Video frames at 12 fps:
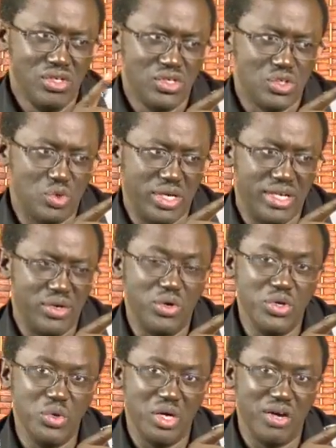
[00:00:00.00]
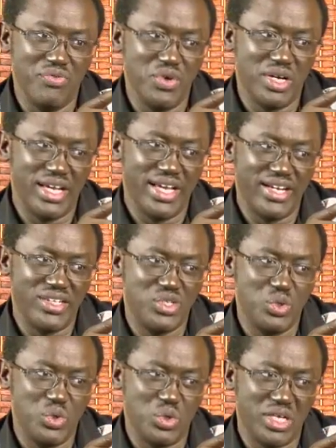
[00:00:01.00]
So I know you have your eggs,
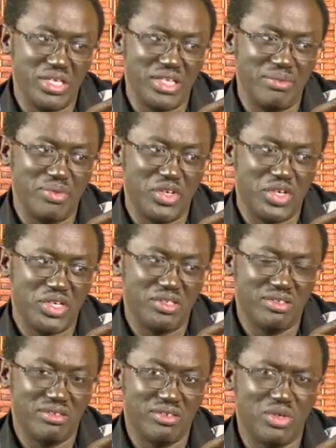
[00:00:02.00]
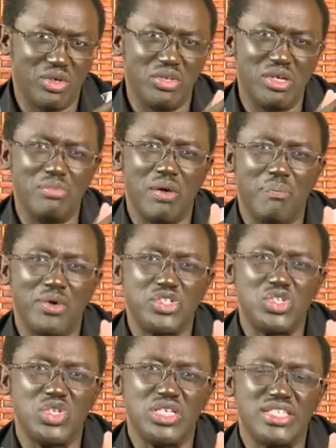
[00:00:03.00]
you're looking at them there. Call them
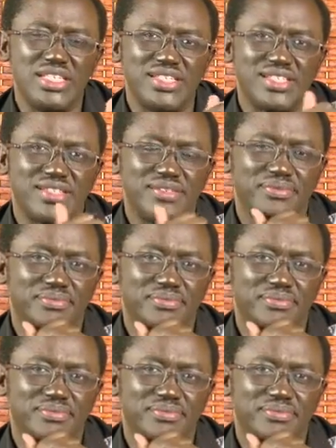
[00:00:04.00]
opportunities.